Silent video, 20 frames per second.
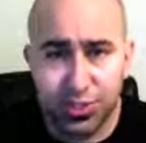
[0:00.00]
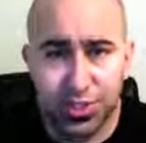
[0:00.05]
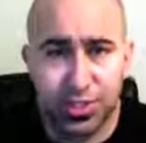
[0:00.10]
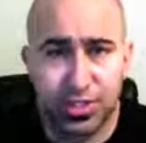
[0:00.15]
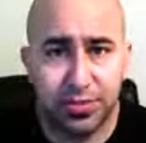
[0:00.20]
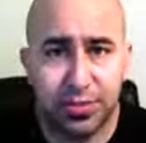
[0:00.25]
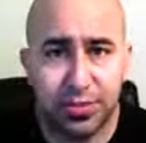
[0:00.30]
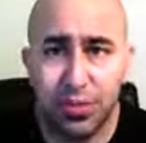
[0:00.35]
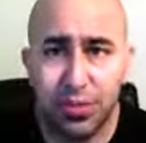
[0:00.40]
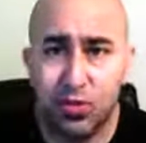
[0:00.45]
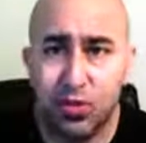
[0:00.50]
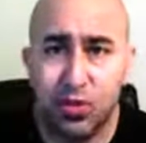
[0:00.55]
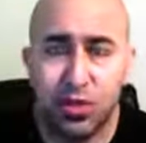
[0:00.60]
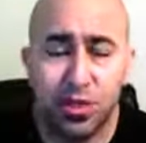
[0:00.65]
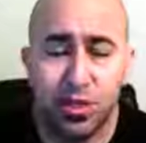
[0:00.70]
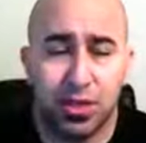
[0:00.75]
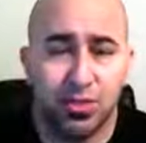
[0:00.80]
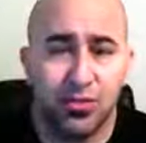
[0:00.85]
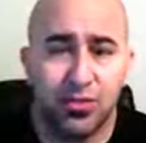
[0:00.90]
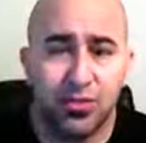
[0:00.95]
CBD oil
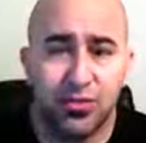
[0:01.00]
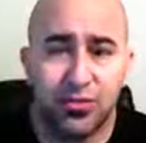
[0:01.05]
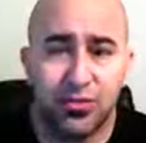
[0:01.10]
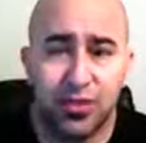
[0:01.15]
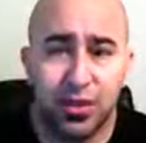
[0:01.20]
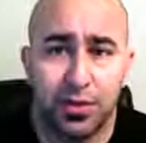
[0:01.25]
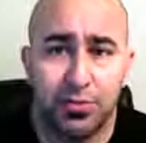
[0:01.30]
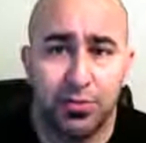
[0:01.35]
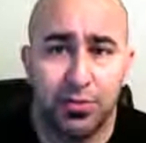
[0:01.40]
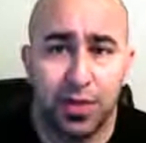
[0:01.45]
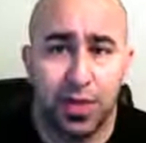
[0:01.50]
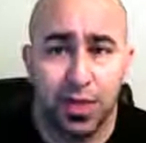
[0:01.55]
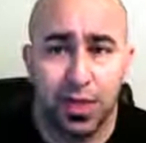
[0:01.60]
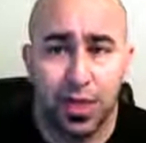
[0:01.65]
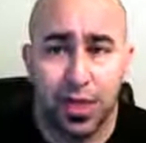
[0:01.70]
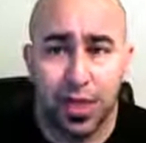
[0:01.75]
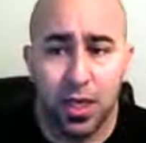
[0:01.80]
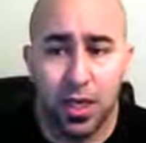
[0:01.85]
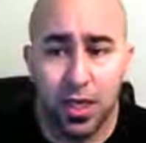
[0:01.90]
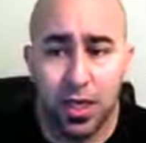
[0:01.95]
comes from
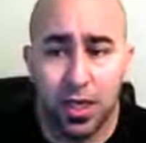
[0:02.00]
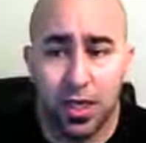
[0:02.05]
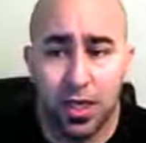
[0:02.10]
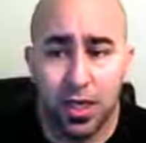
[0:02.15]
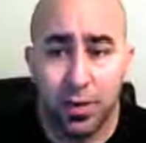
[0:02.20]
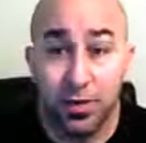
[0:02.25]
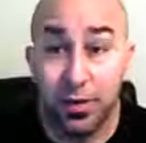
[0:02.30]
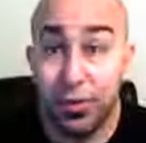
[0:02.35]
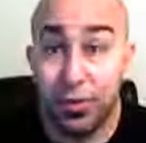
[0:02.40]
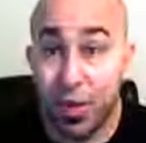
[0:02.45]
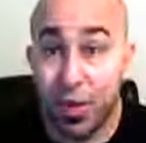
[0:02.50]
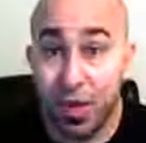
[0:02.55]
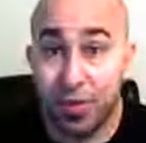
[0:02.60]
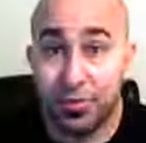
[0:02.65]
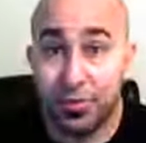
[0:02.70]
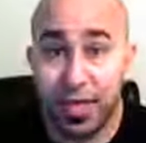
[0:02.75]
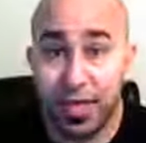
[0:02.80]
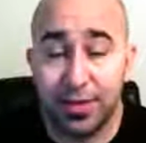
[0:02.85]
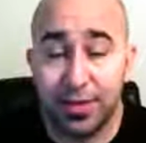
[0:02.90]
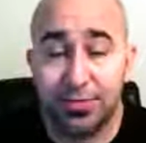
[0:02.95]
the marijuana
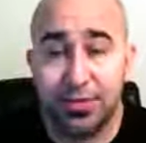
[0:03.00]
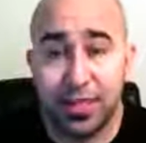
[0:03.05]
plant.